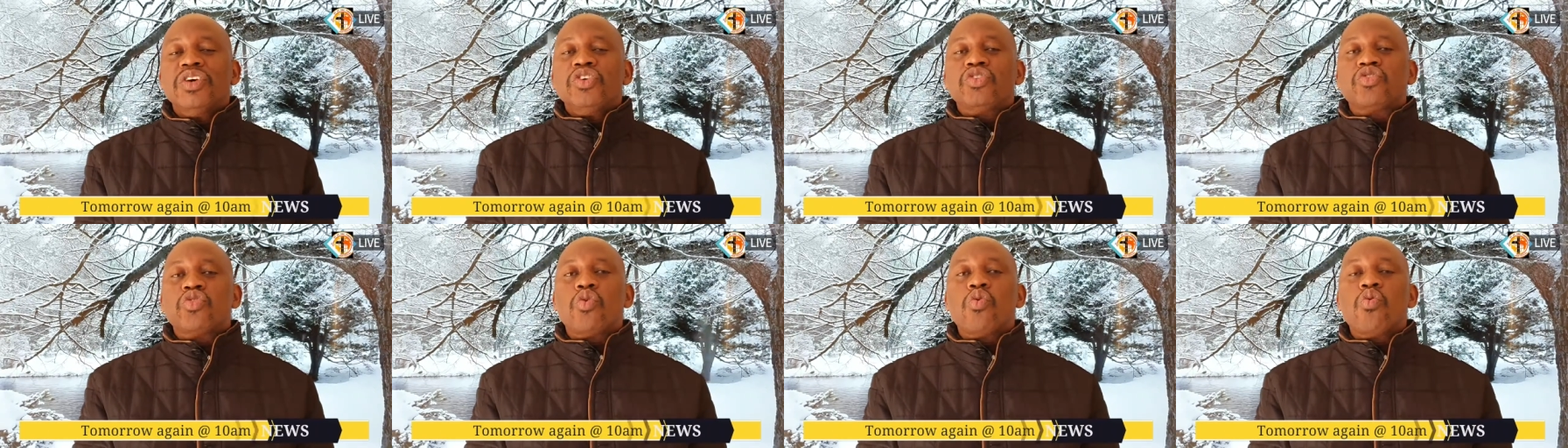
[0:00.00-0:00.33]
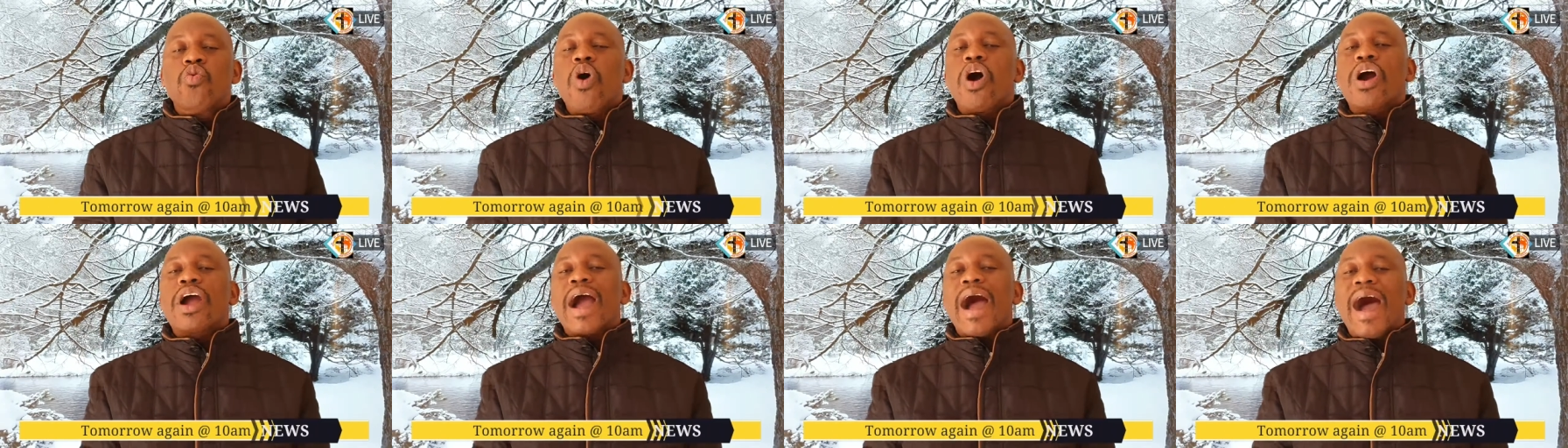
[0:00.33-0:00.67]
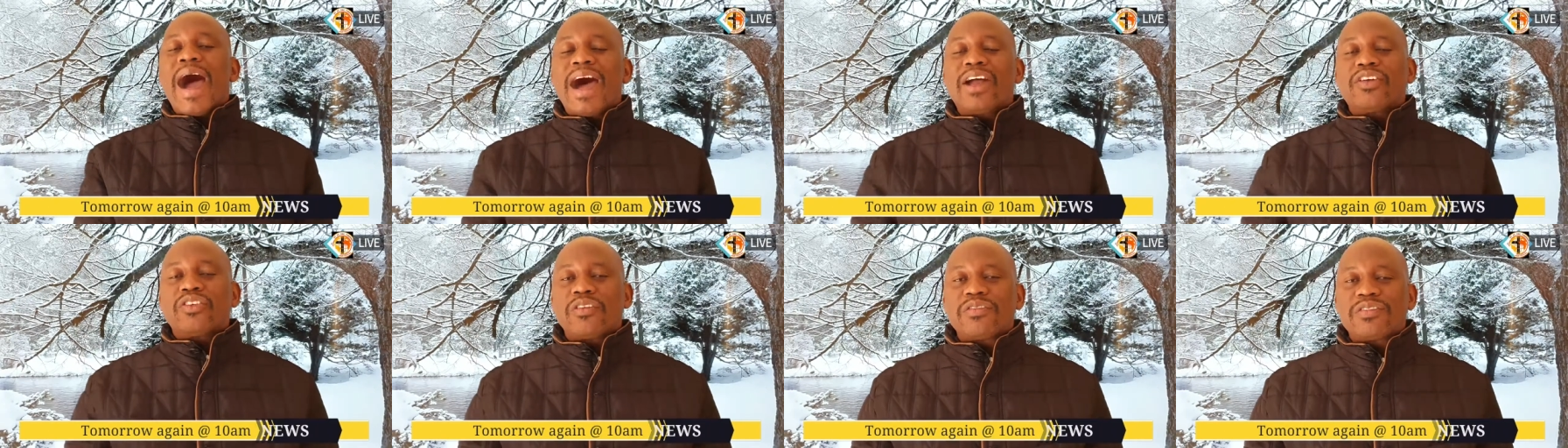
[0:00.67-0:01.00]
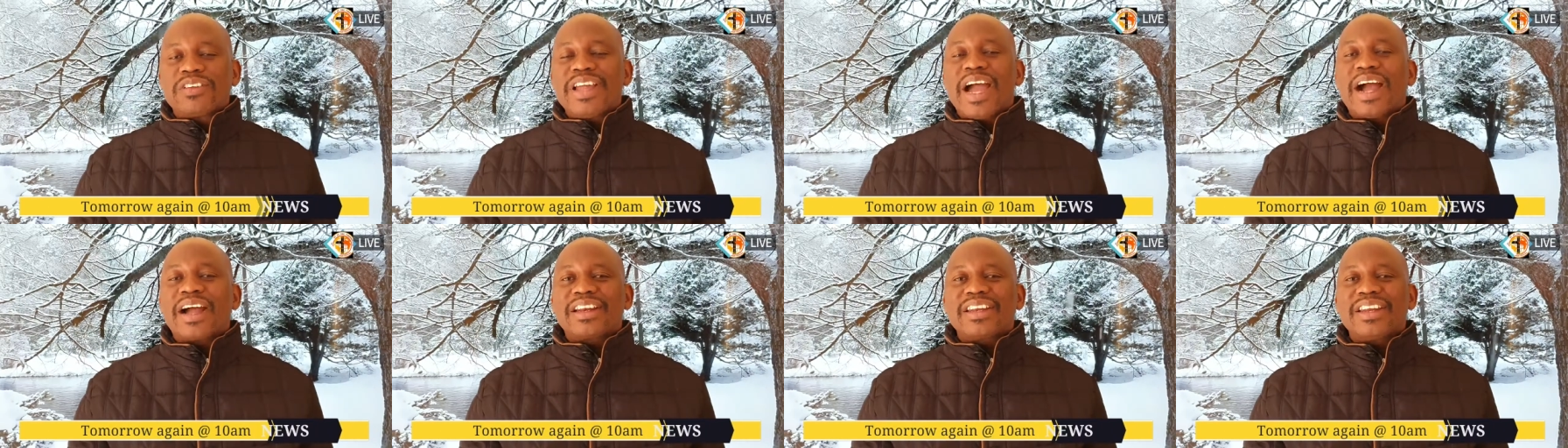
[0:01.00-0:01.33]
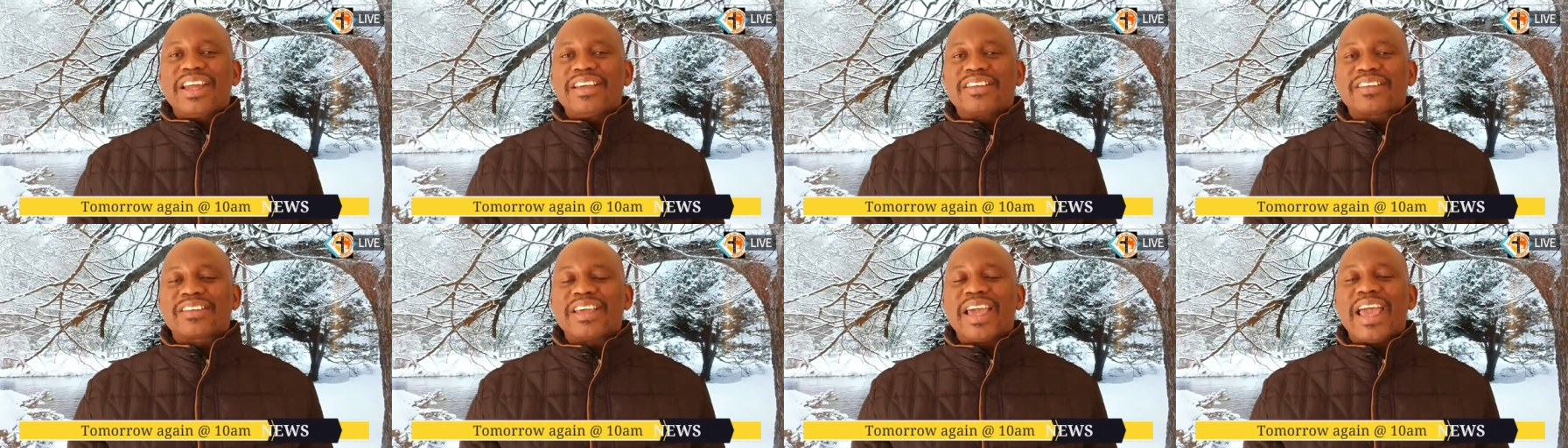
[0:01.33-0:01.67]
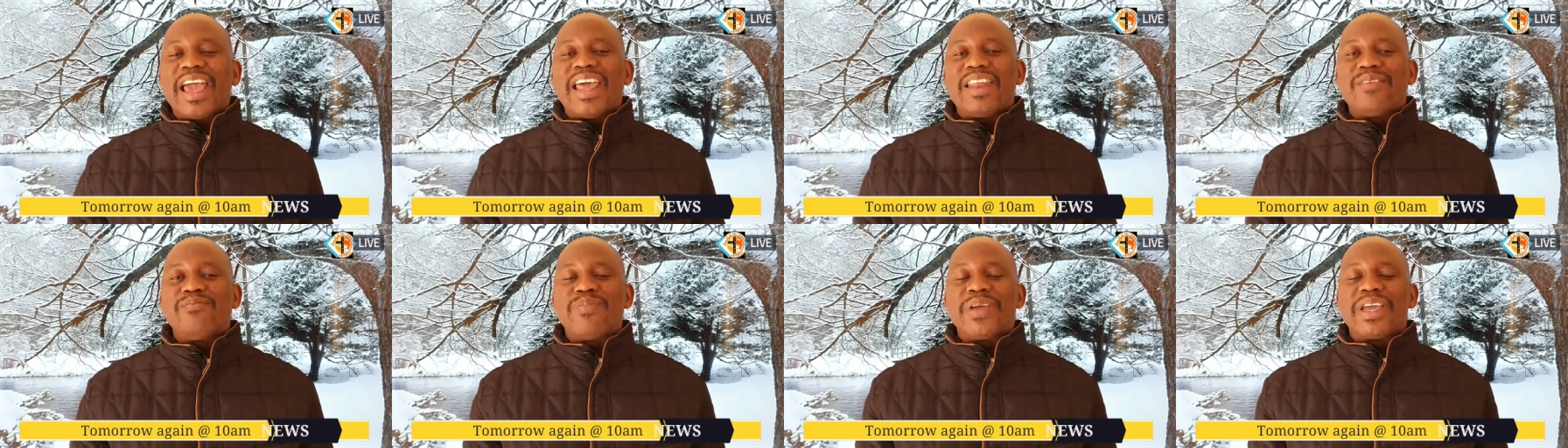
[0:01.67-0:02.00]
to walk out of darkness
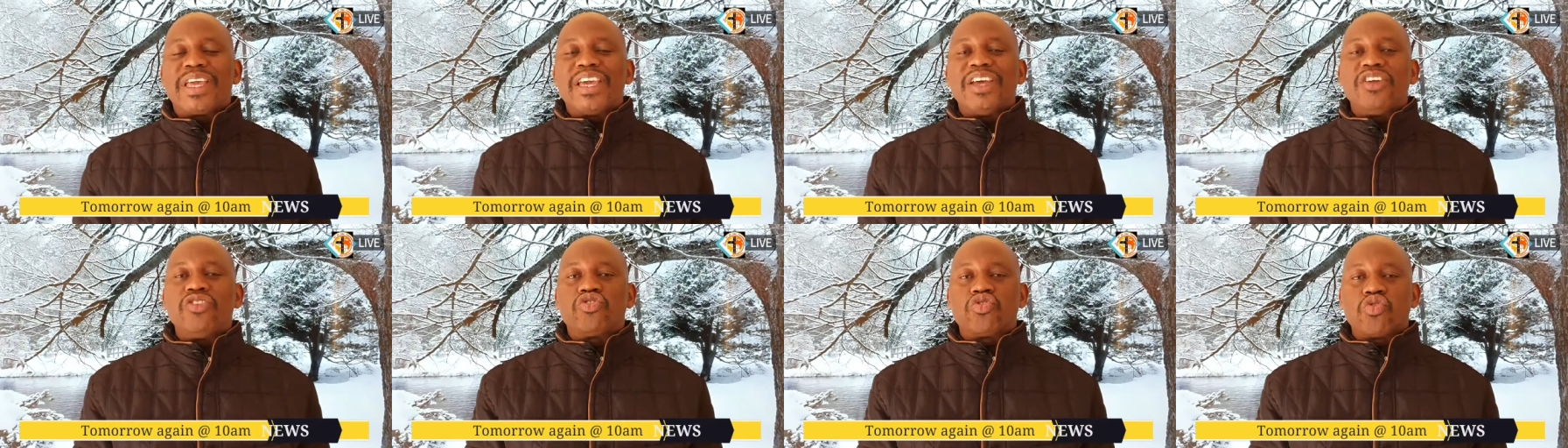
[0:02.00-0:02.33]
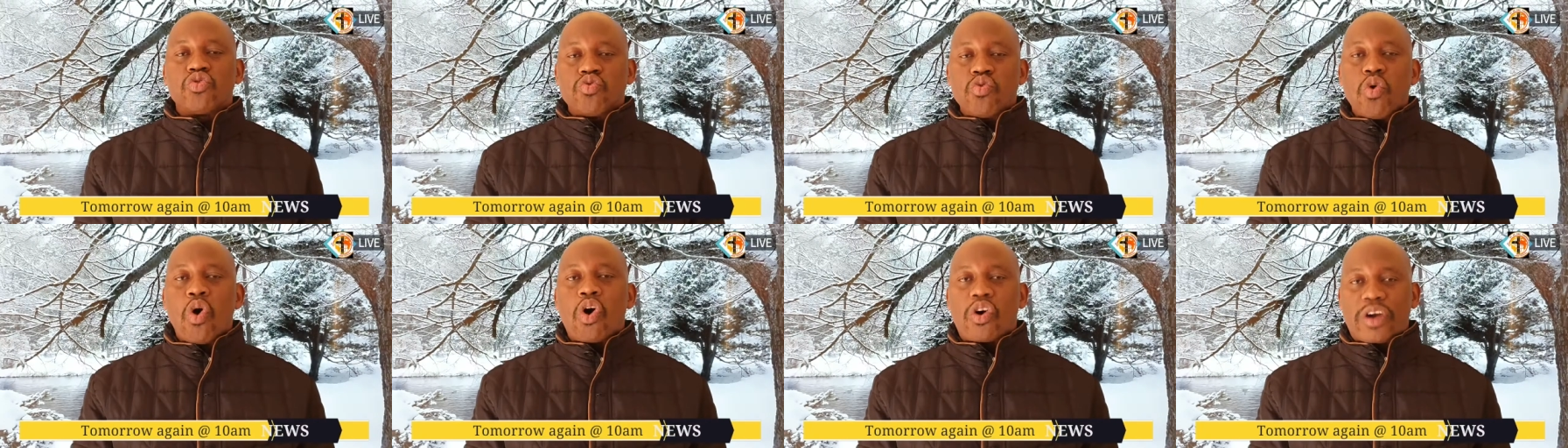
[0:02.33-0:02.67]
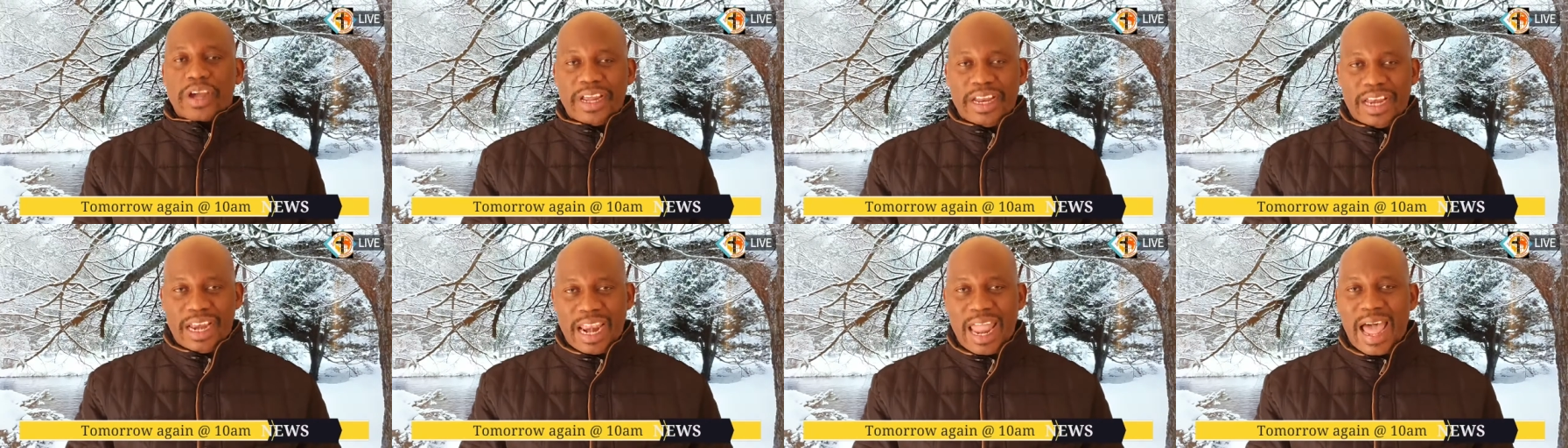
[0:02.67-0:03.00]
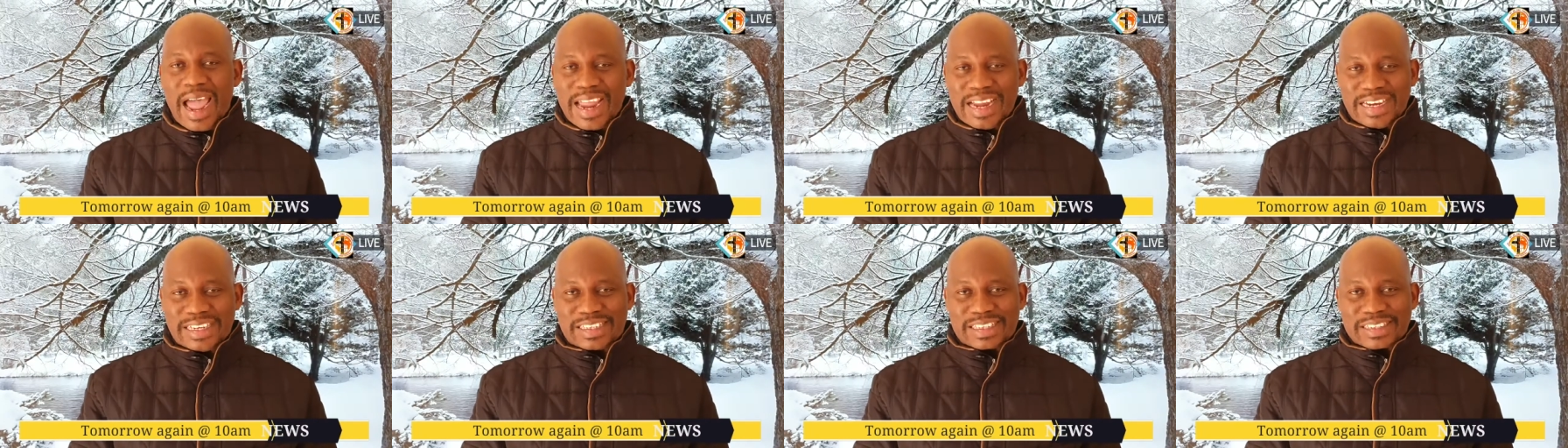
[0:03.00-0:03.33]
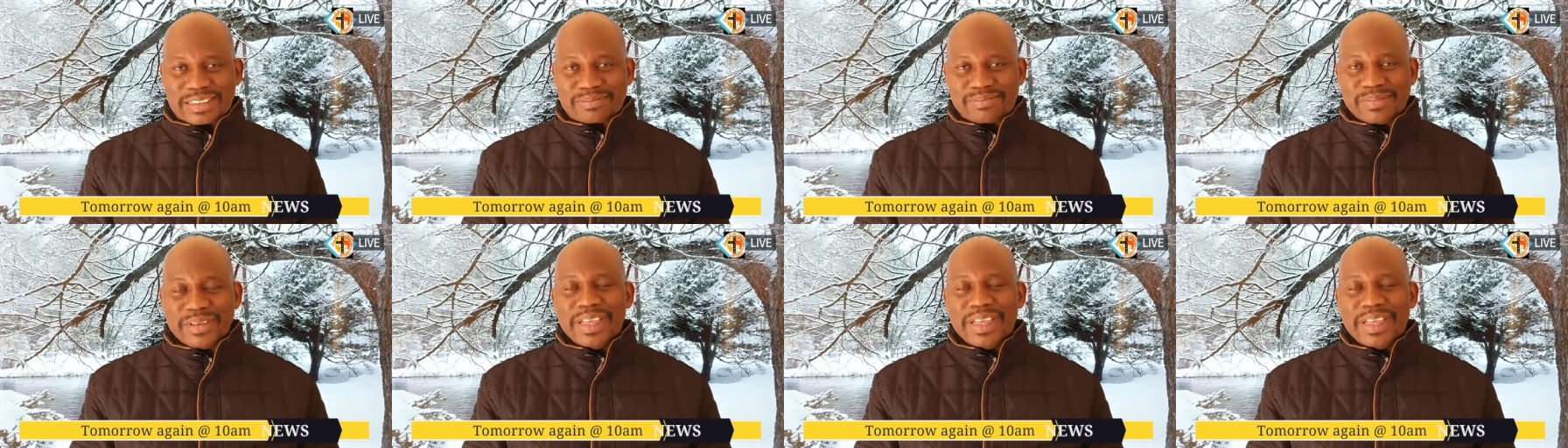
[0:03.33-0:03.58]
and begin to walk in light.